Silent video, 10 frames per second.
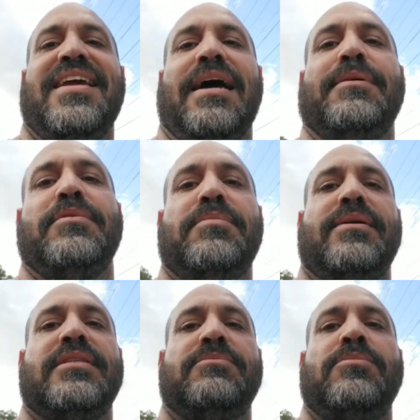Comic Book
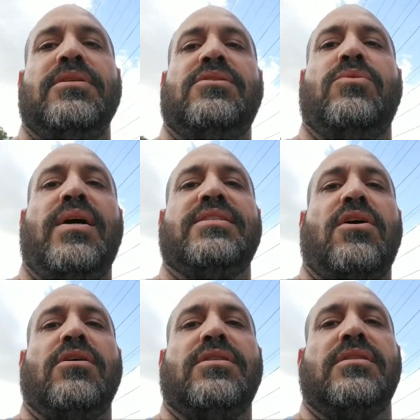Boss says people need to watch
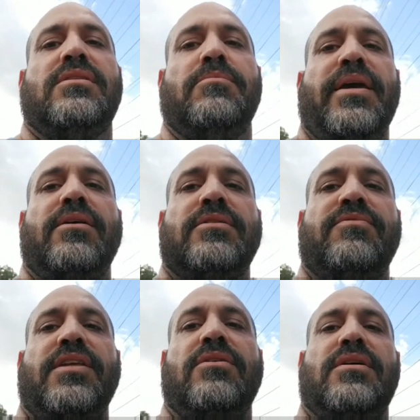Art Tiber's
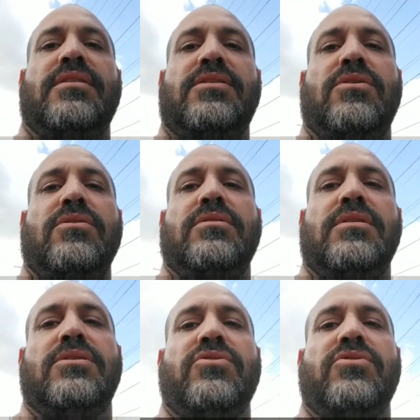videos on this
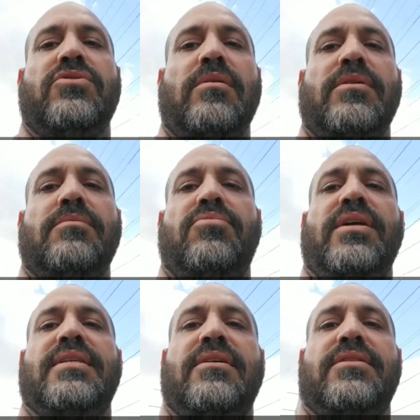drama
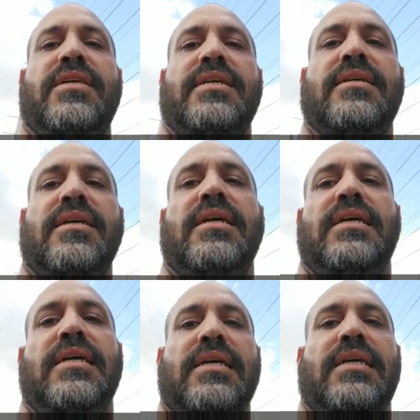breakdown thing.
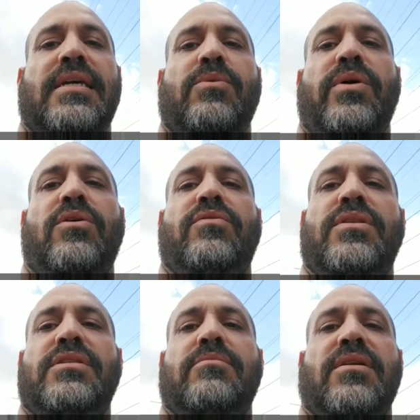He went over
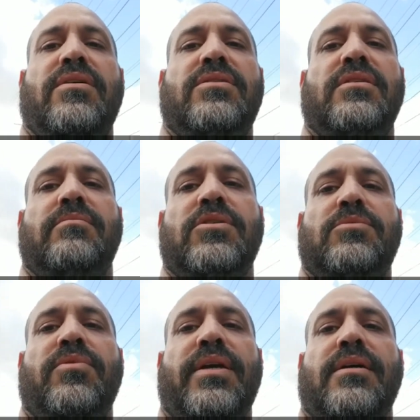the similarities to the
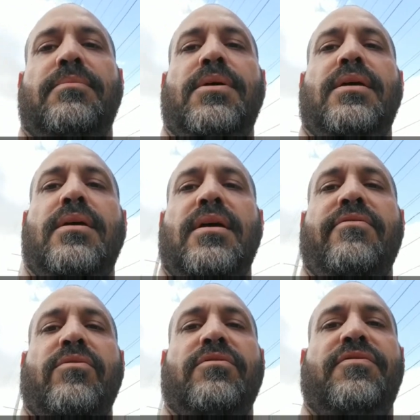image breakup.
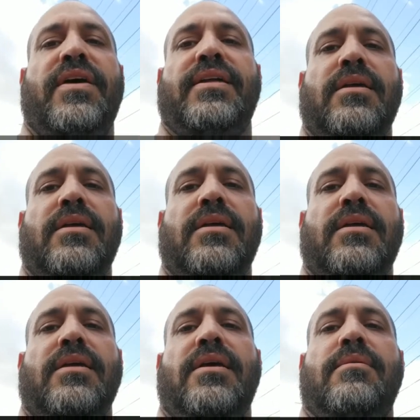Everyone, fan
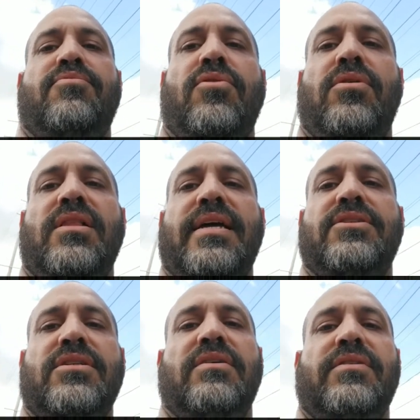and pro alike,
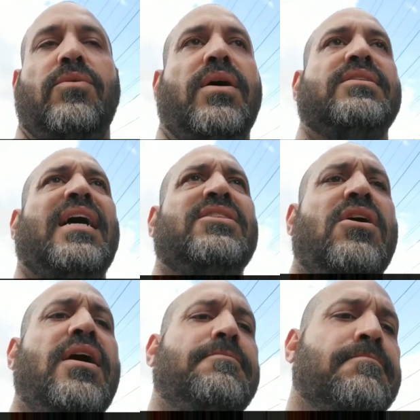should give it a watch. I
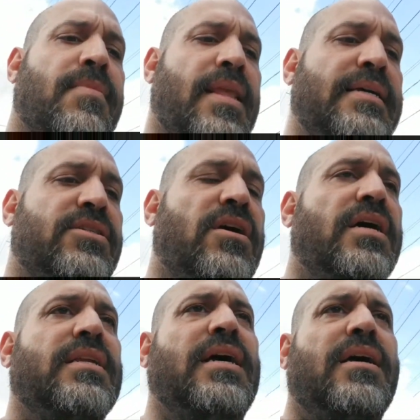saw it.
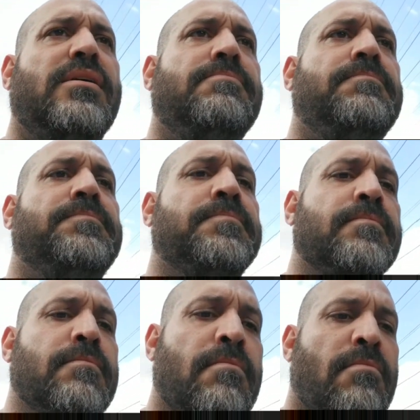A
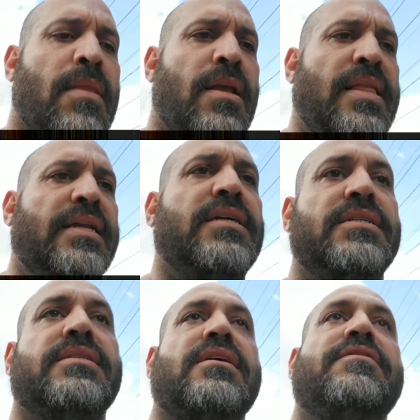lot of
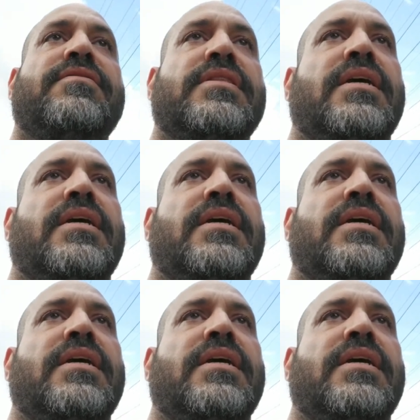good stuff in